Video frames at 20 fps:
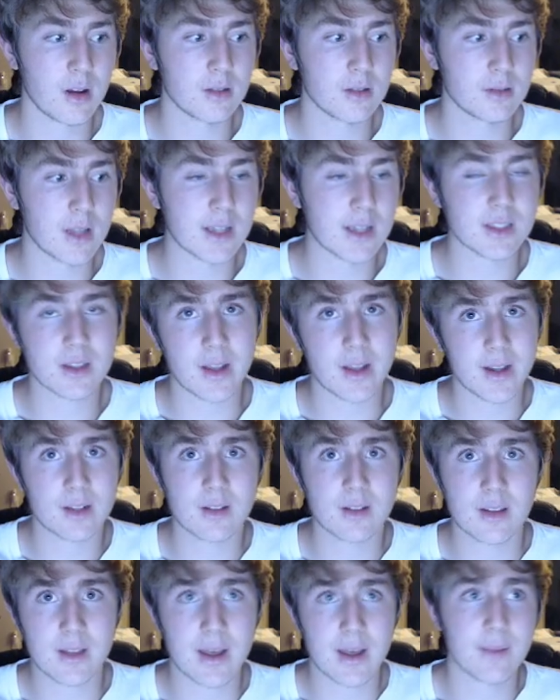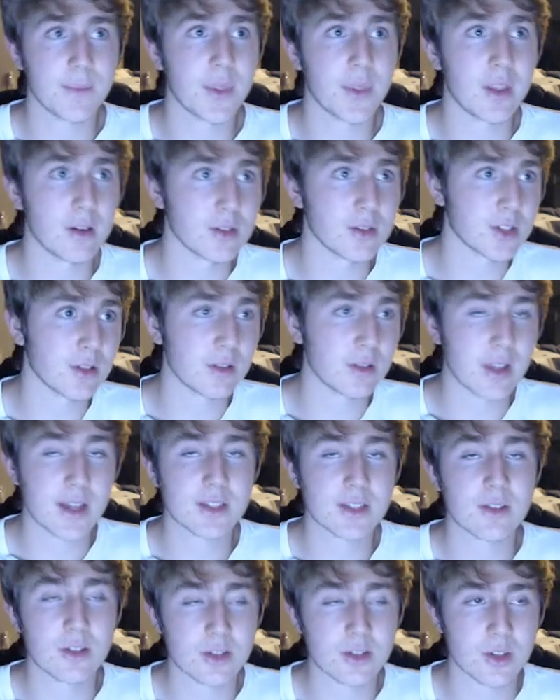less likely, that there's a
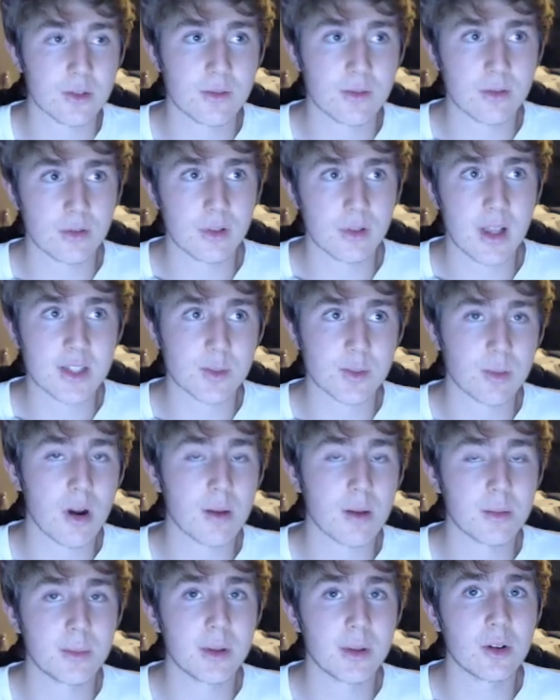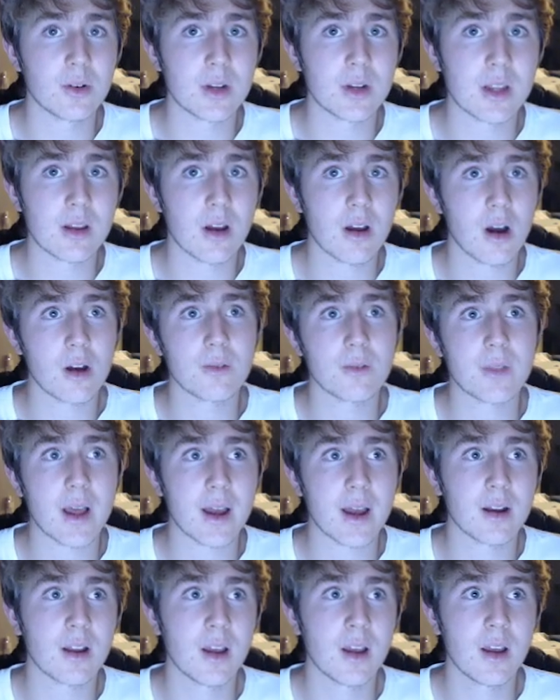less probability of
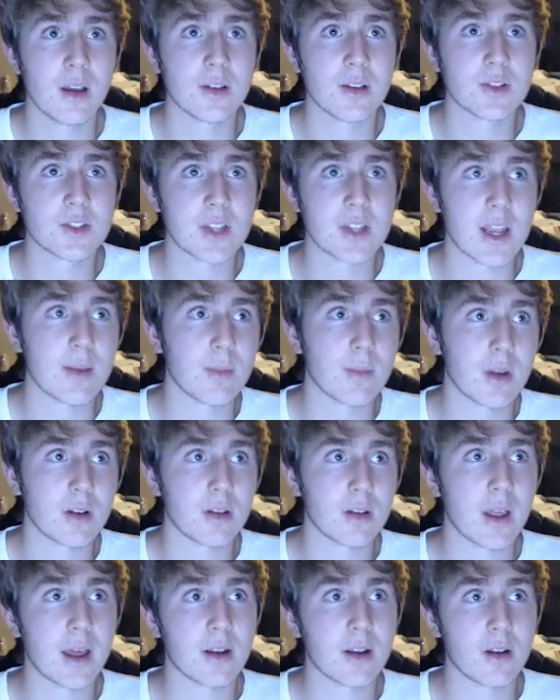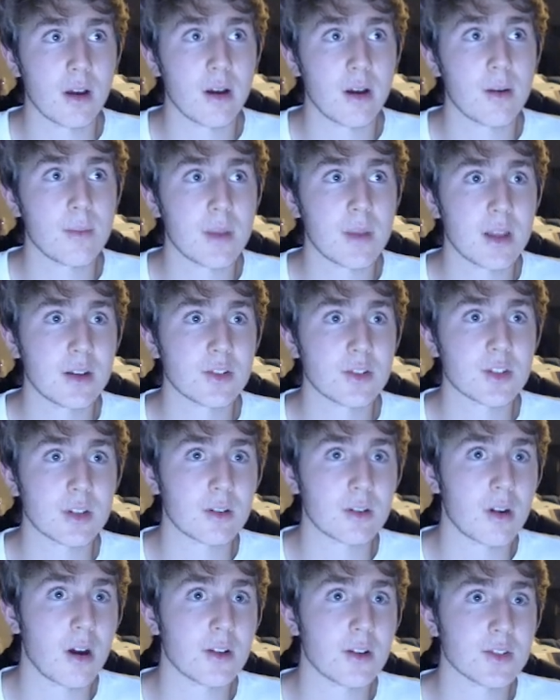that statement that innocent
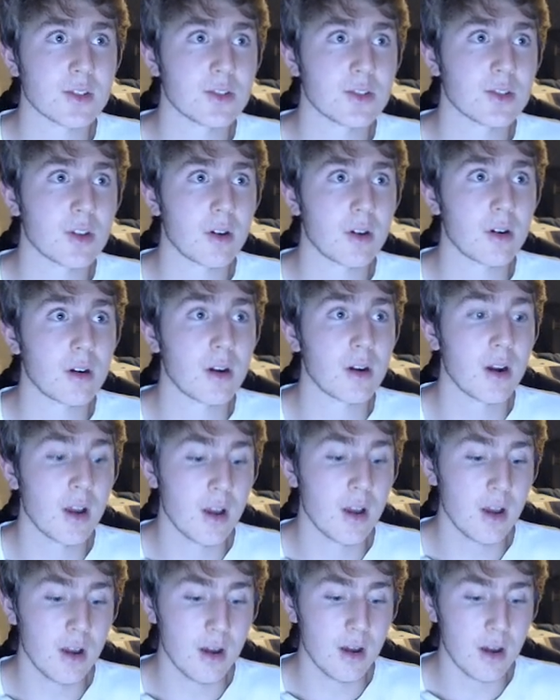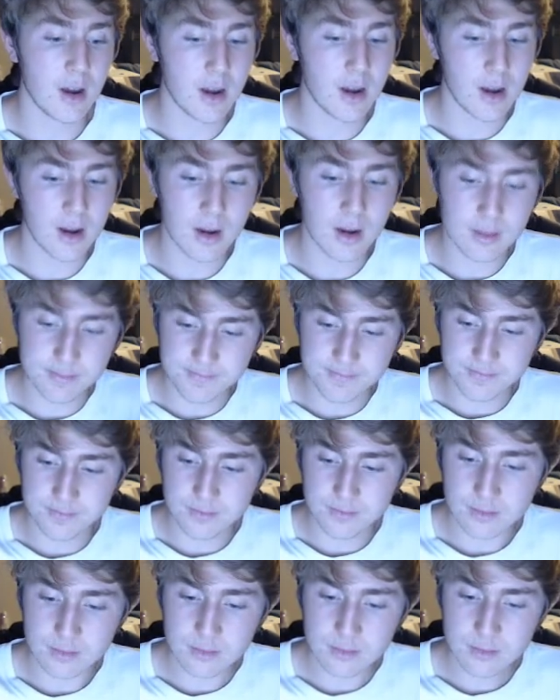Gazans are uh,
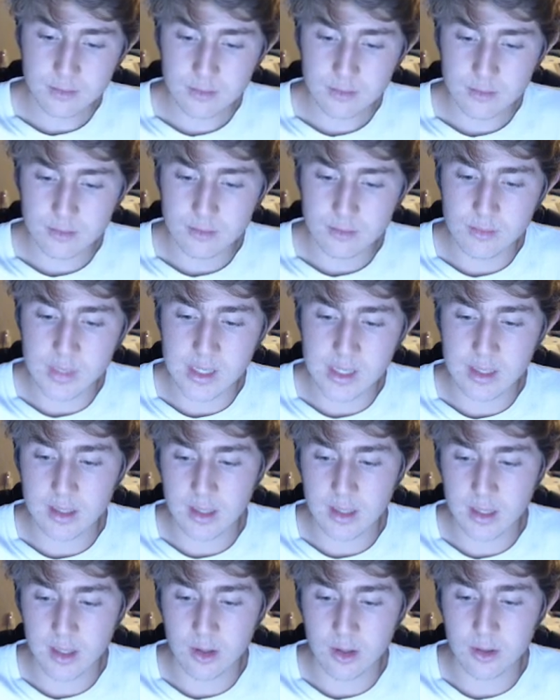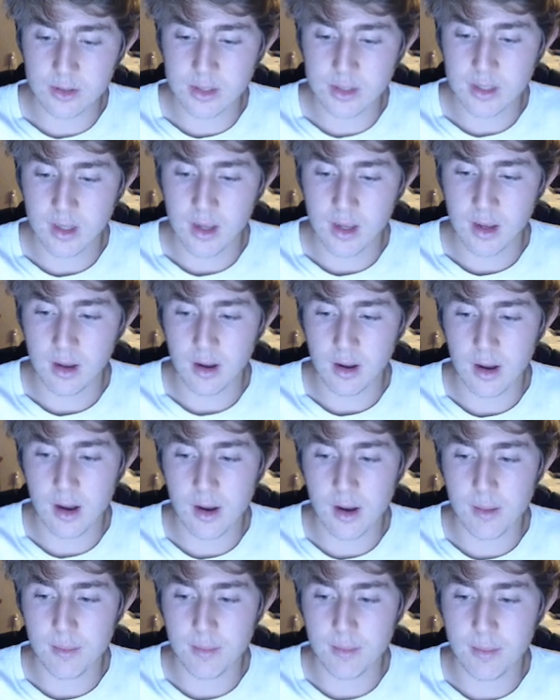being killed
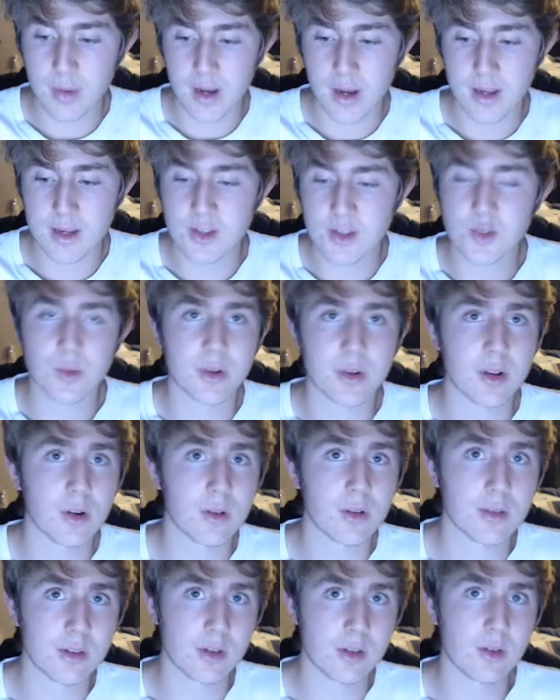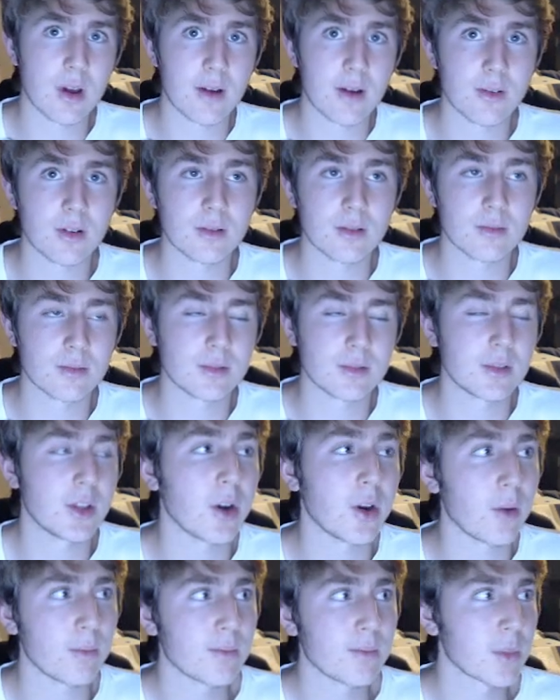by Israel. You have a
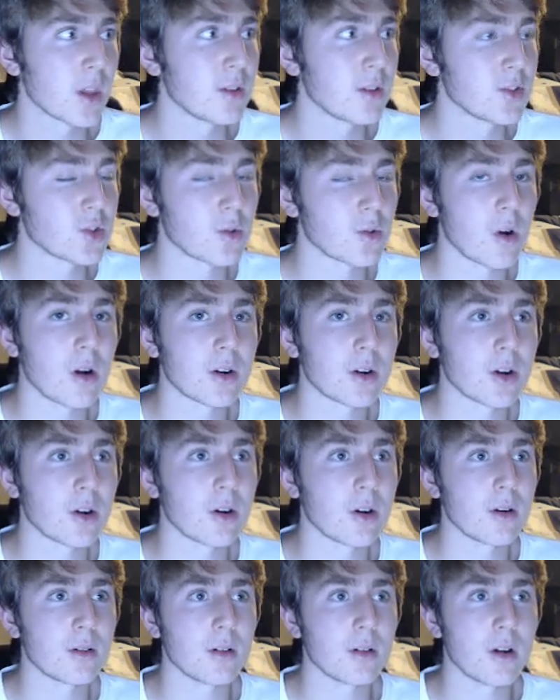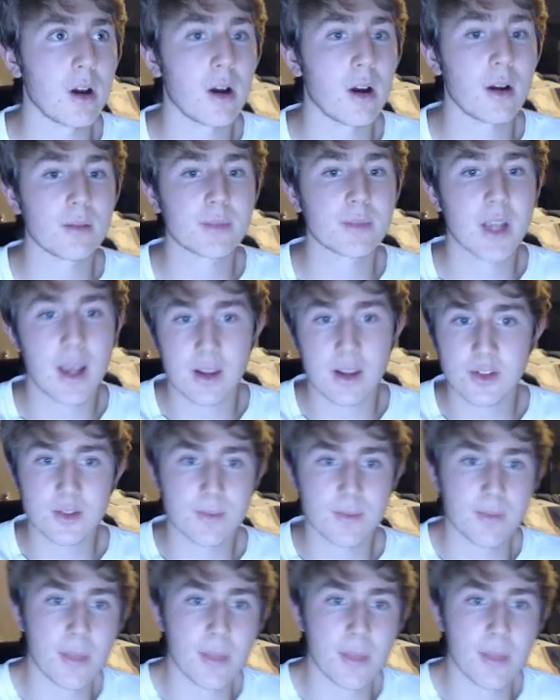stronger case.